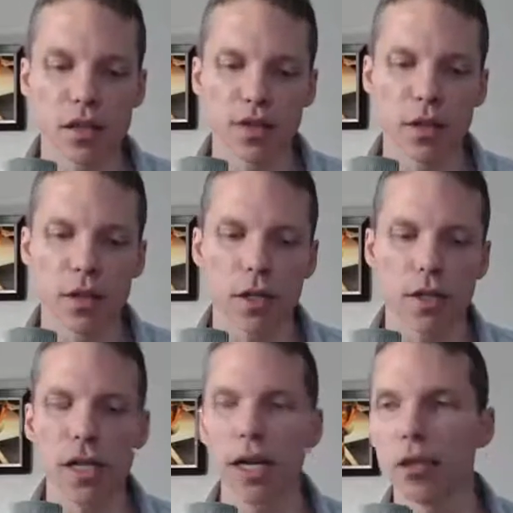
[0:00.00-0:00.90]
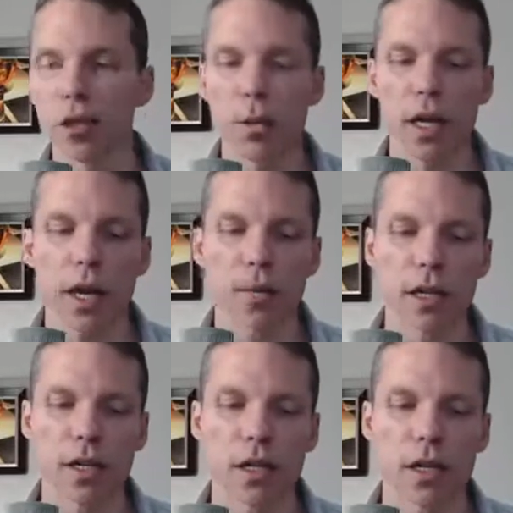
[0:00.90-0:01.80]
civilians, and I do mean
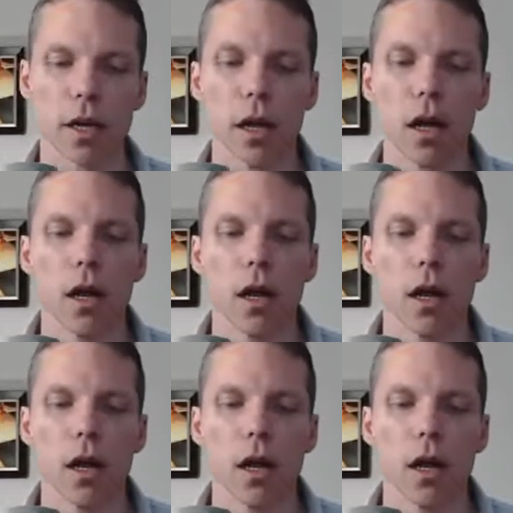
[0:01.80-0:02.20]
animalistic,